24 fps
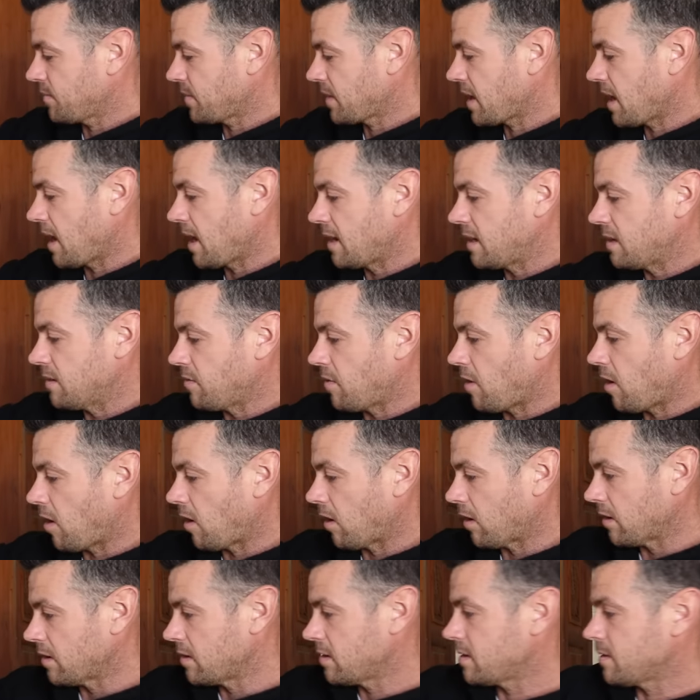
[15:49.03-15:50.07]
kind of
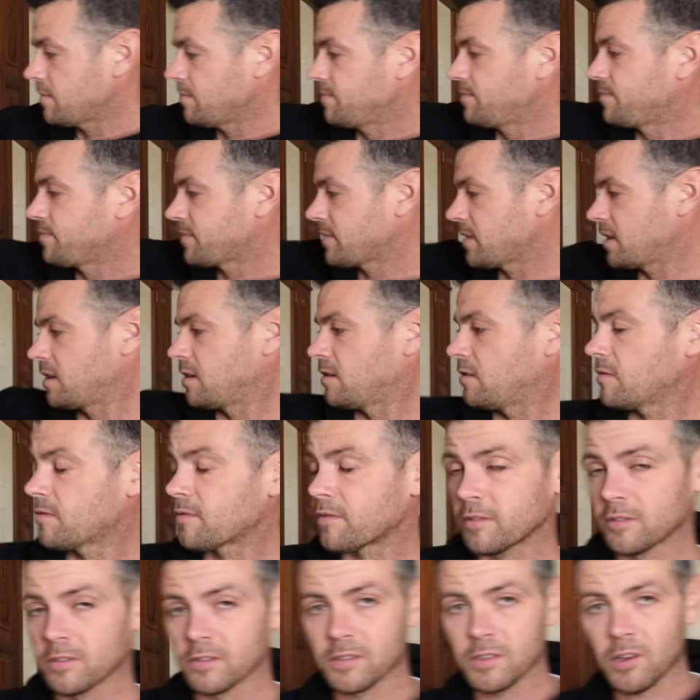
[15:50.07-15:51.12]
hard, you know,
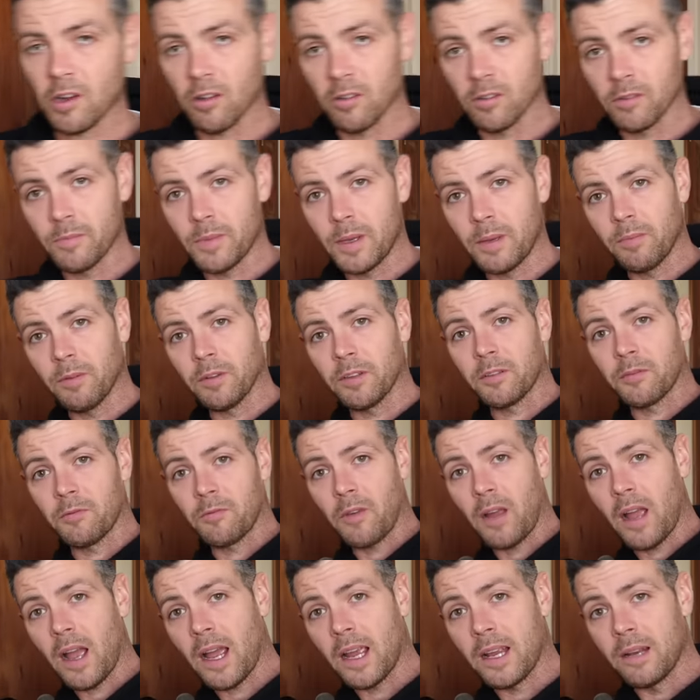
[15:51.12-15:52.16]
for taller people to
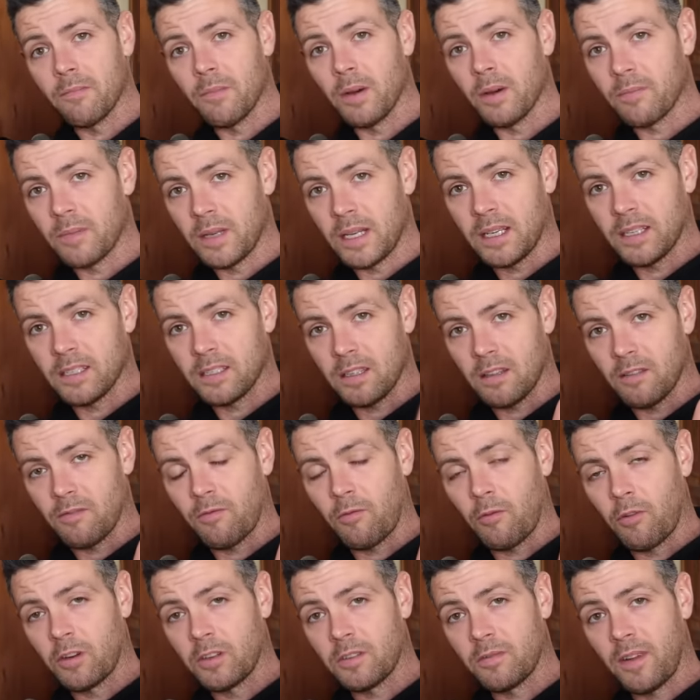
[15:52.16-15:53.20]
ride. But because of the
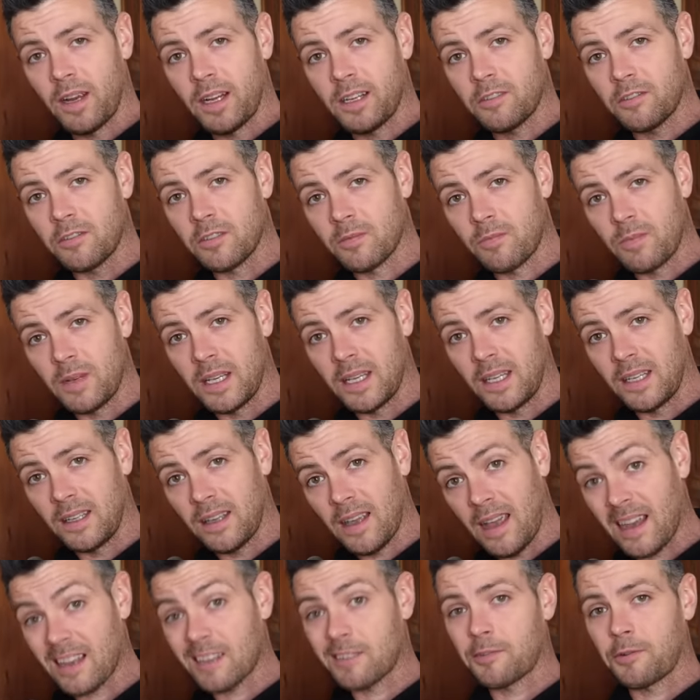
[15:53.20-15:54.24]
forged Ventures being
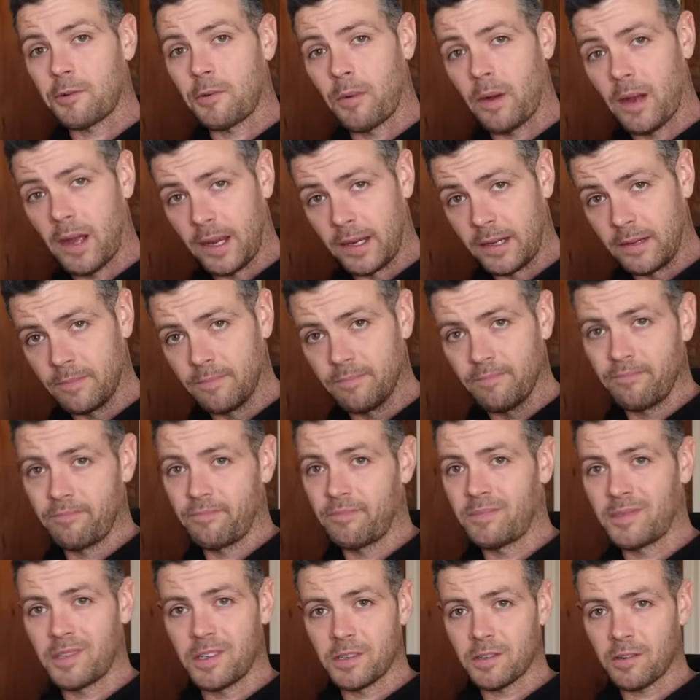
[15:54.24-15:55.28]
extra wide,
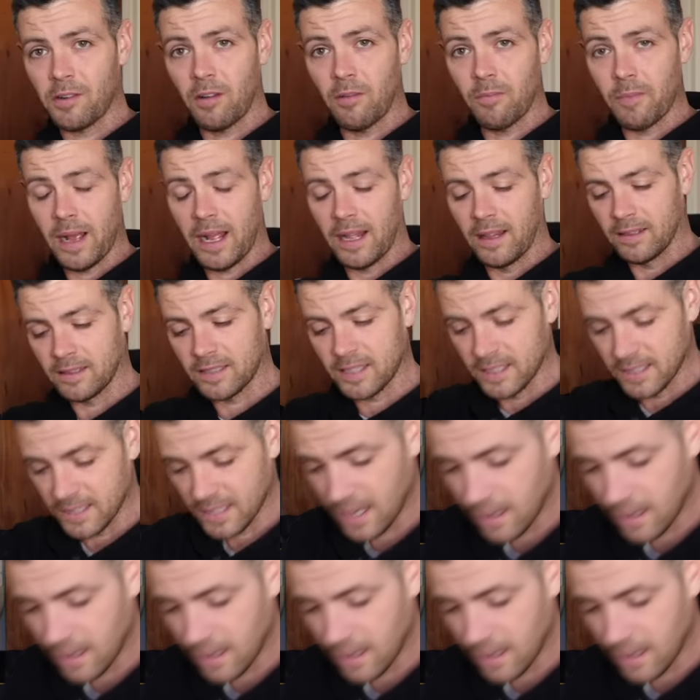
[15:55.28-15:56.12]
just all balances